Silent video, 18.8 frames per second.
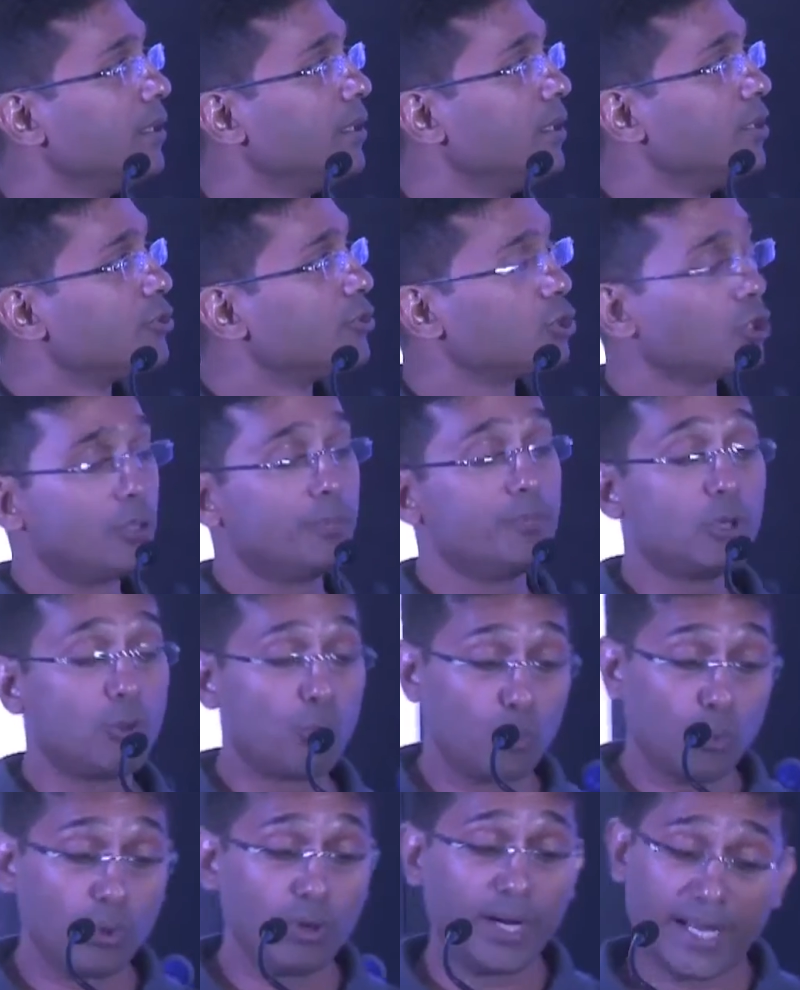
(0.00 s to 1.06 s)

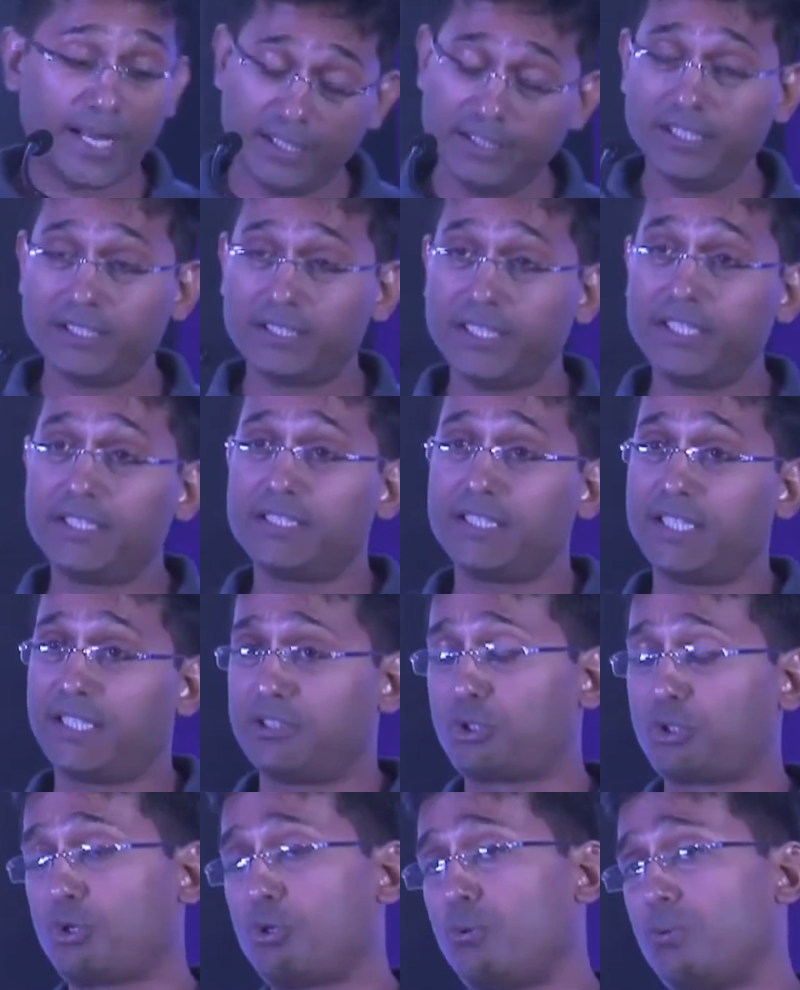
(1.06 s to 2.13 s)
So another thing,
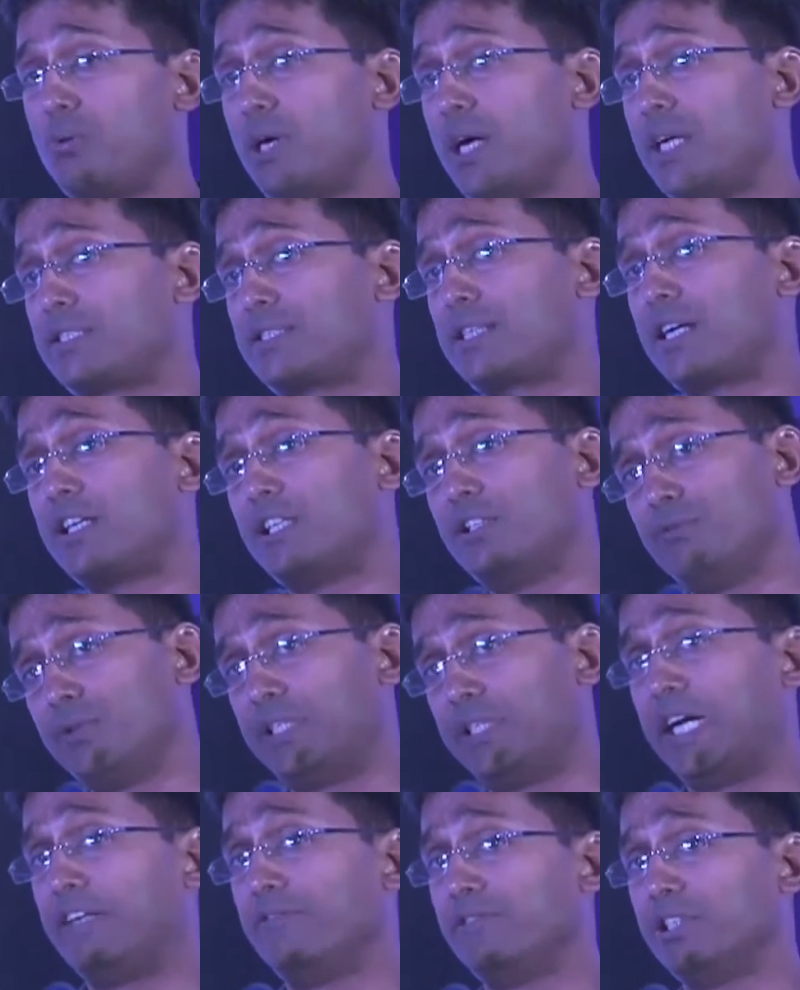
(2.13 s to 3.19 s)
so I started with
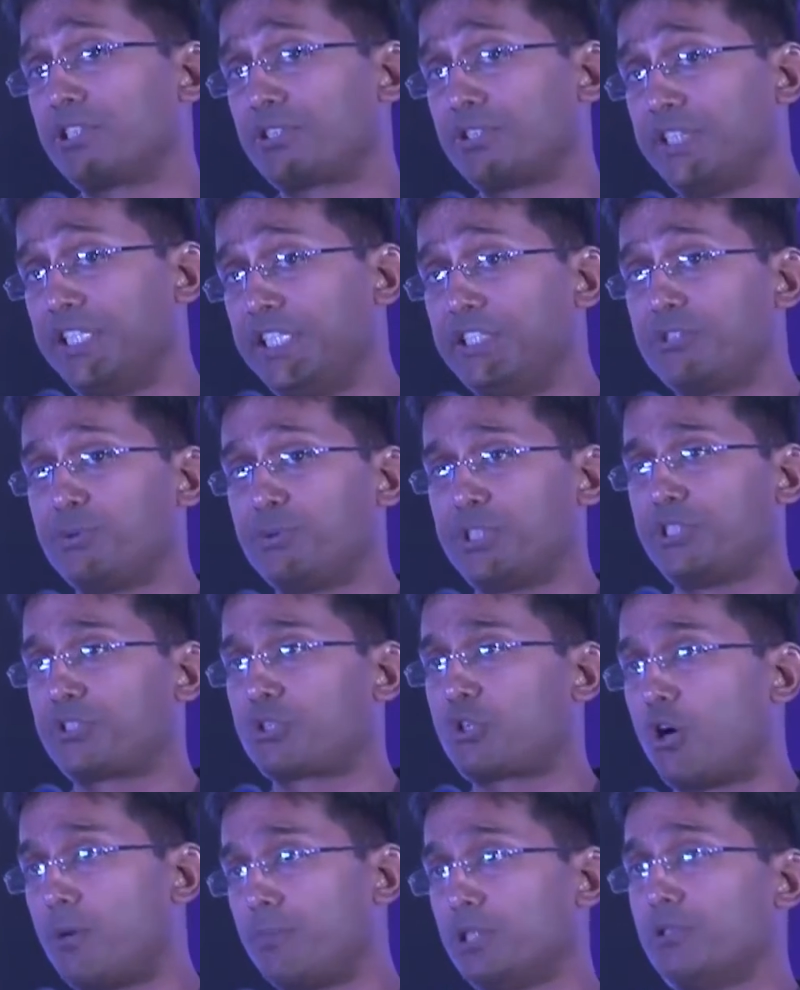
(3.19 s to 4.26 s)
diverse needs, which is
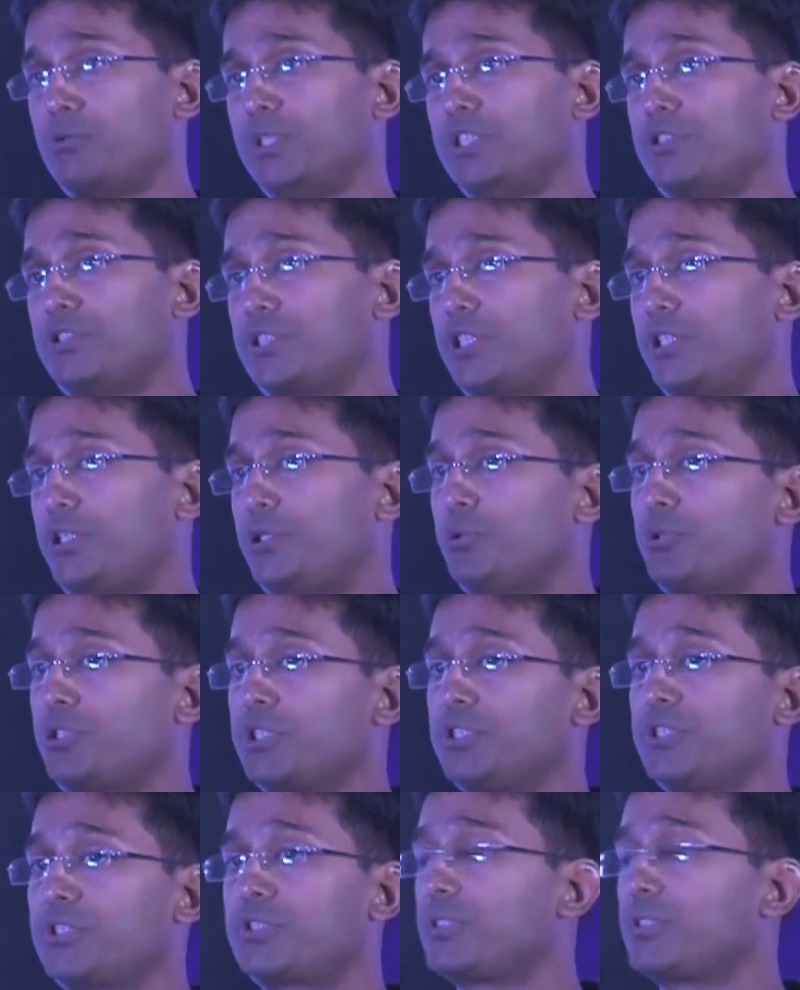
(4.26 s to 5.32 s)
common to
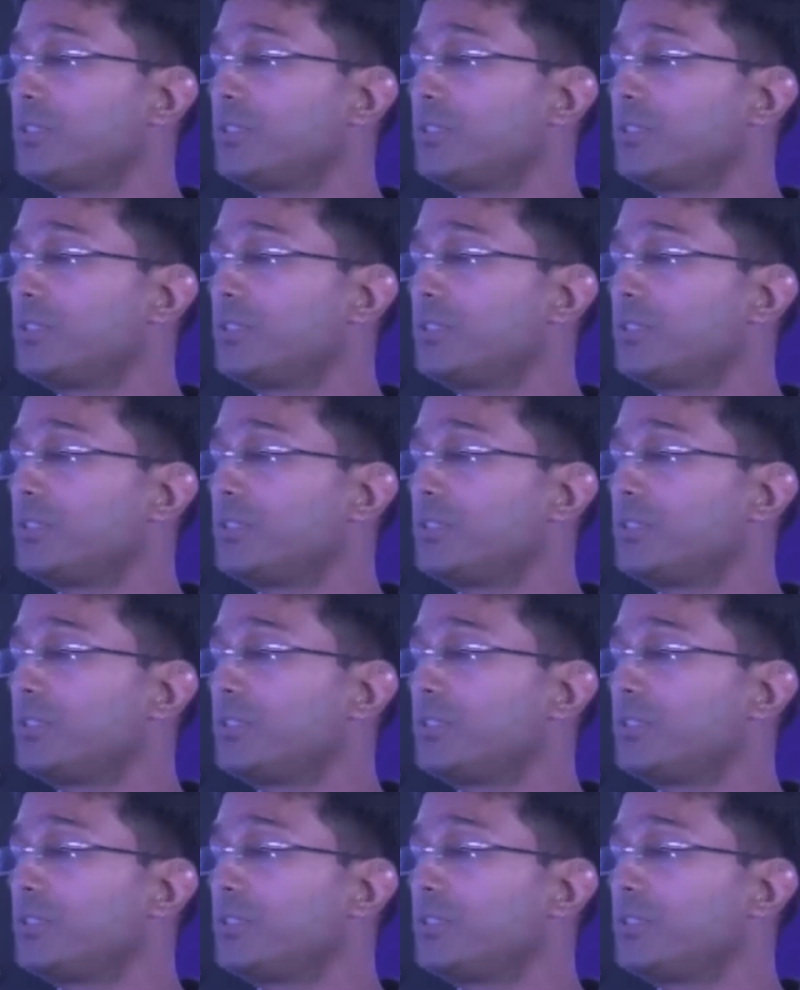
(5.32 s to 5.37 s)
institutions.